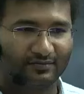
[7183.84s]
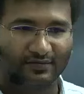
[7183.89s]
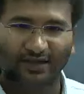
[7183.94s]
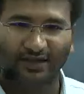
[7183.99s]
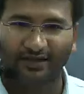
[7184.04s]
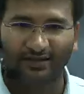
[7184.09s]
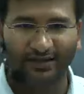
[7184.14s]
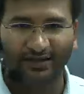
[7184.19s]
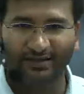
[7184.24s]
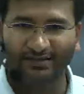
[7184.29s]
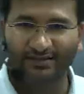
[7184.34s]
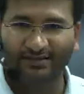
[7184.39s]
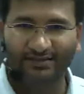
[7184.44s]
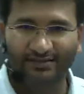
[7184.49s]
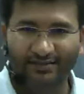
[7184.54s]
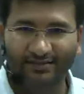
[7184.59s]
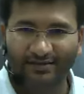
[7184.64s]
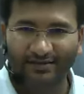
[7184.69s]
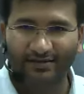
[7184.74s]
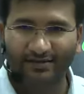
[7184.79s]
Yes?
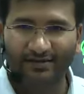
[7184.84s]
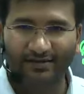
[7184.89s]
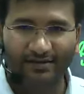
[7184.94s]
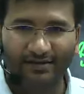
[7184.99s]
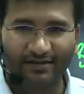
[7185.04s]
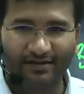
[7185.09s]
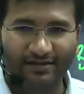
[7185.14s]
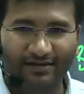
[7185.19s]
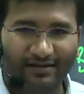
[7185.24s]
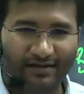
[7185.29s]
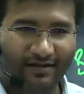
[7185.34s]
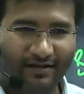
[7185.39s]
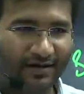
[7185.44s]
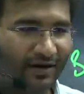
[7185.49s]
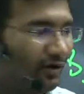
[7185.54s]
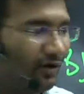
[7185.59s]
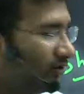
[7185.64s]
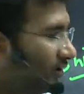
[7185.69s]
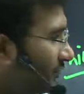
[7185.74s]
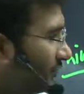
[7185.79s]

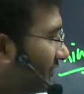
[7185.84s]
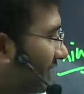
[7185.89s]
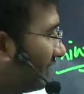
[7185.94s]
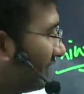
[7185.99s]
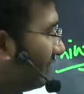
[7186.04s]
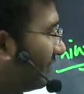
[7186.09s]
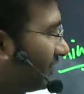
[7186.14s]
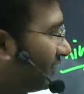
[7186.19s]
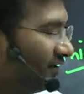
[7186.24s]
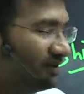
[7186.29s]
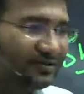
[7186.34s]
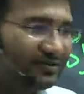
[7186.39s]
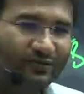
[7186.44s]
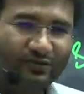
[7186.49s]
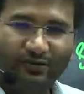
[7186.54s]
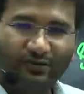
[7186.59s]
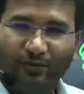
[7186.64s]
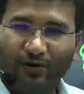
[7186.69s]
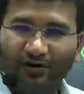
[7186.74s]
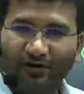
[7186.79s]
How come the river reached to the
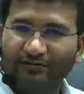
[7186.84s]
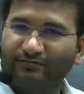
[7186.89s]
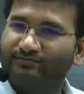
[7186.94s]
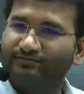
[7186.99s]
bottom?